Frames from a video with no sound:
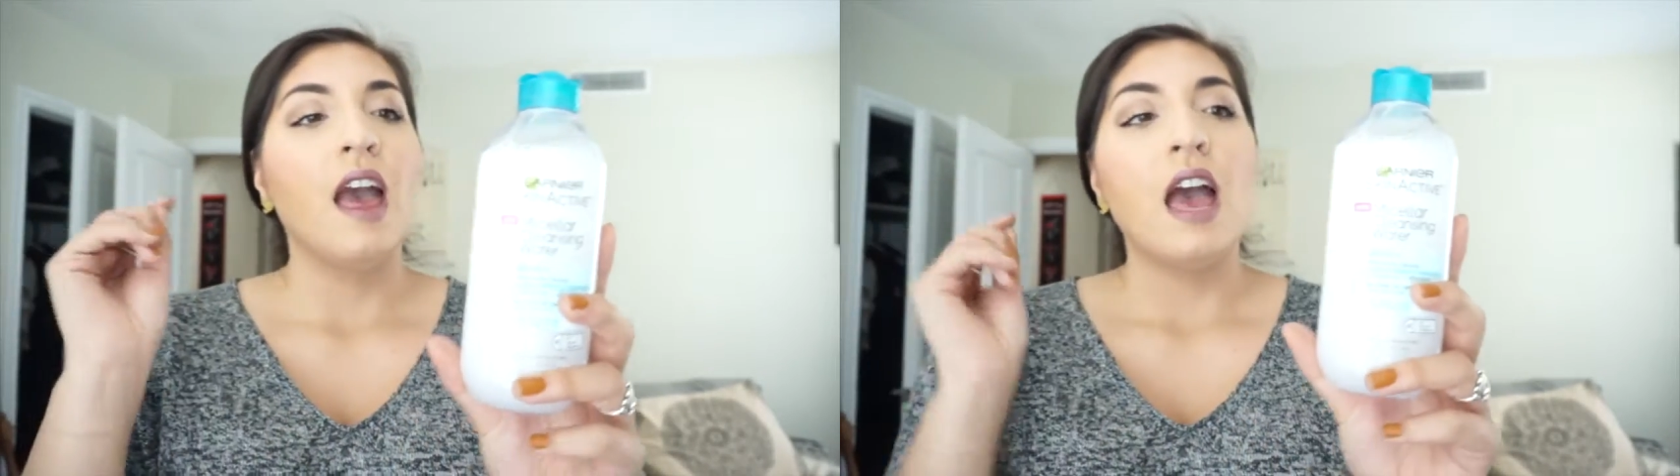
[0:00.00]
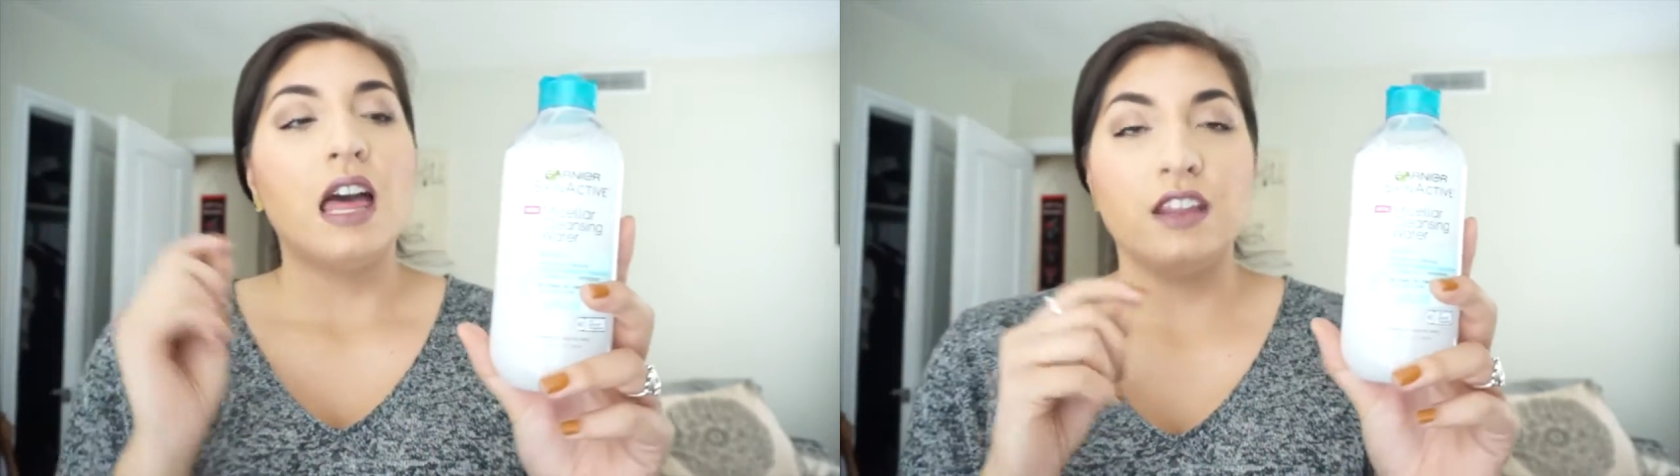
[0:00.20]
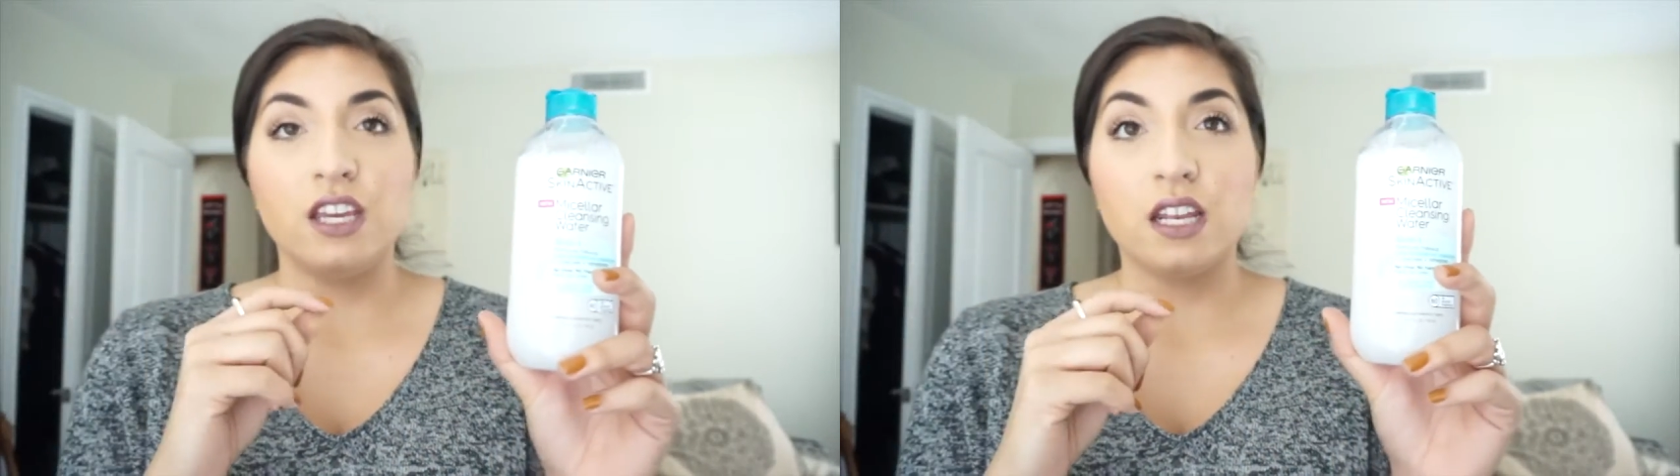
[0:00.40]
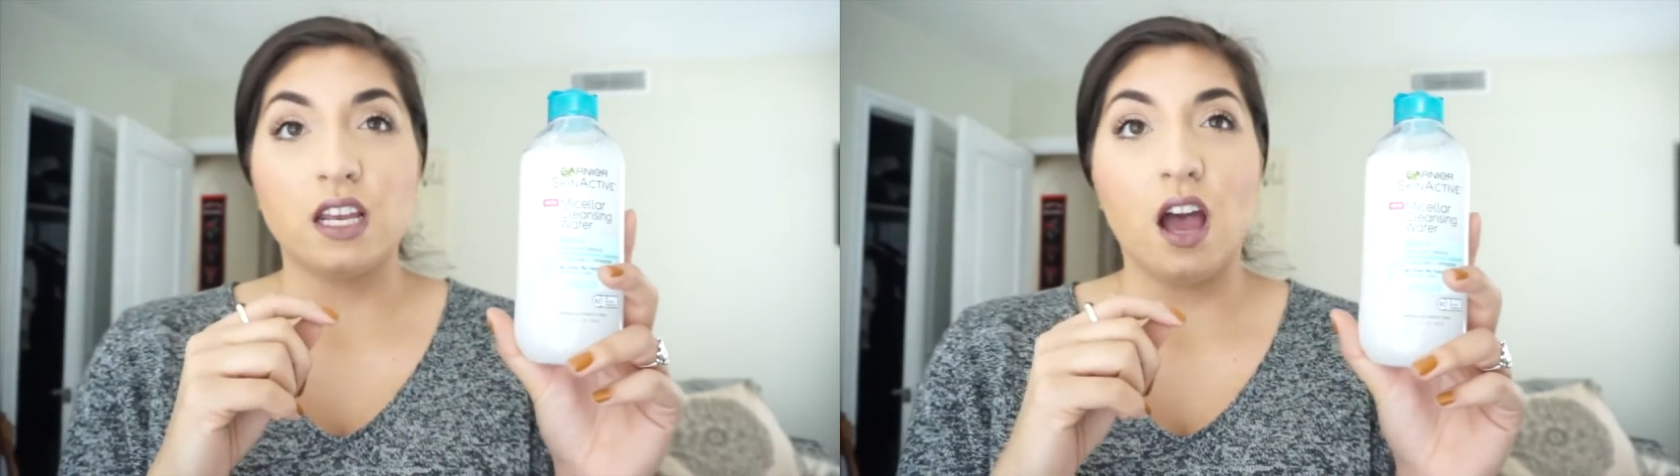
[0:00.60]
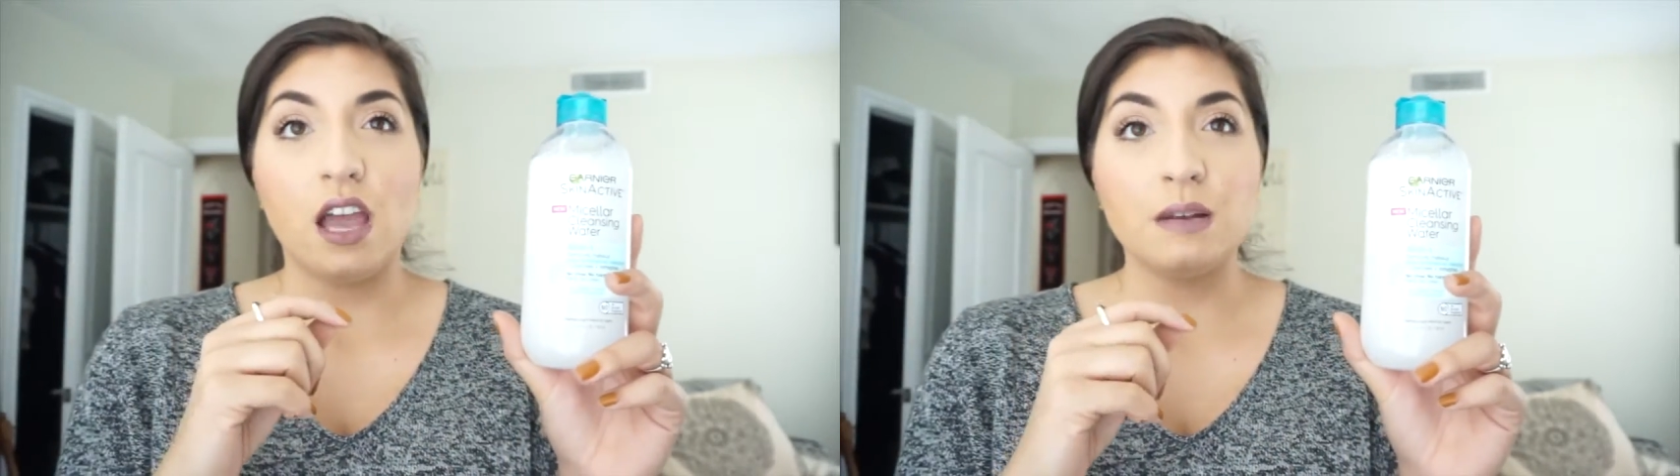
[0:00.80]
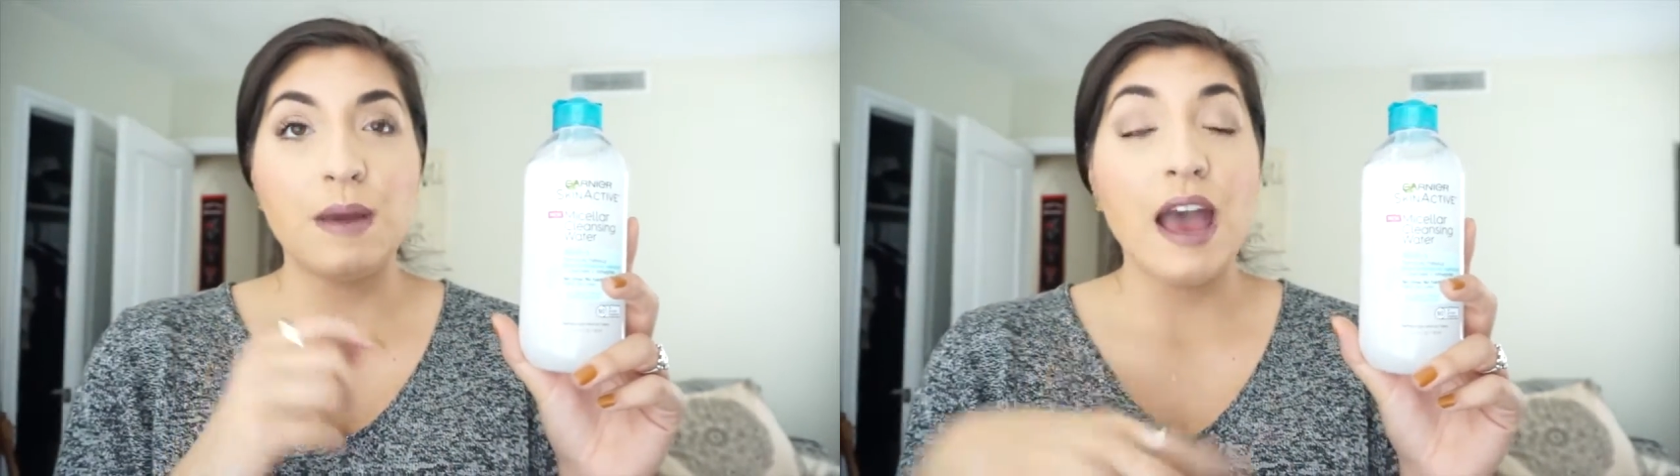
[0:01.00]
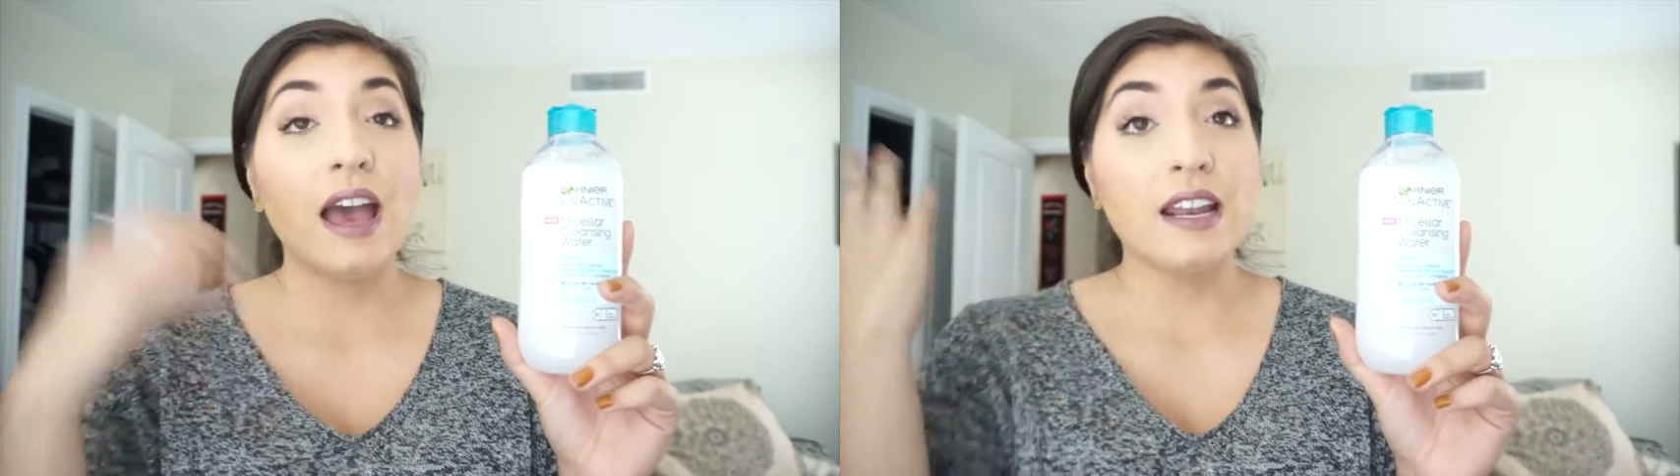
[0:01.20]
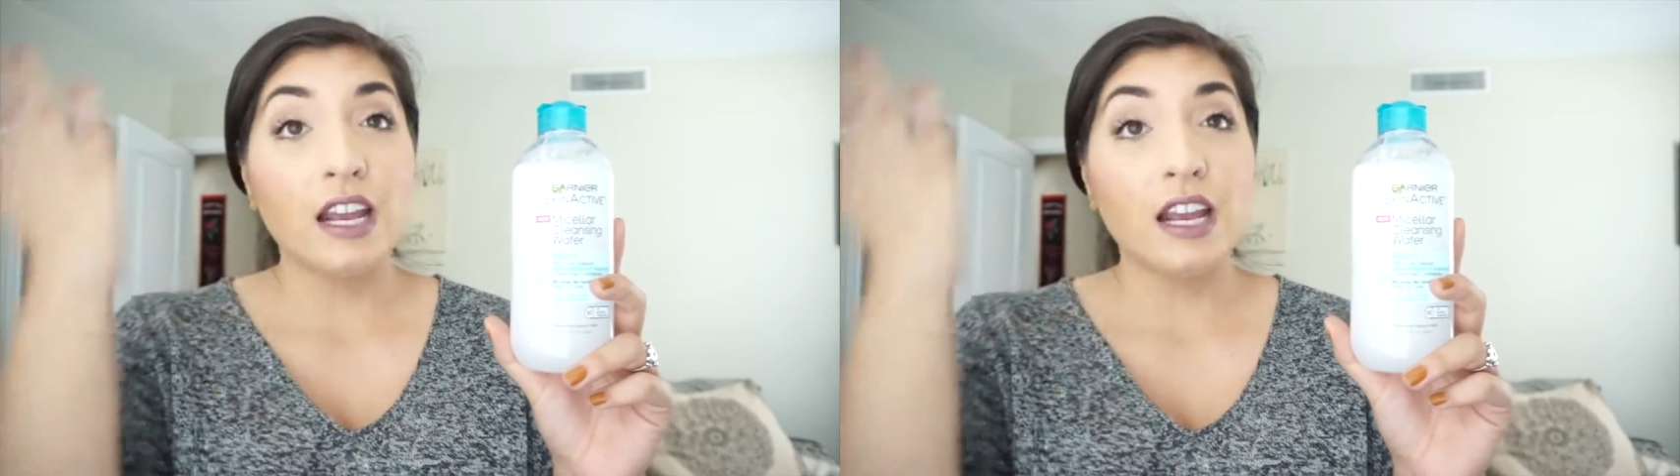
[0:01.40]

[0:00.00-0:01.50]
And then you get a cotton pad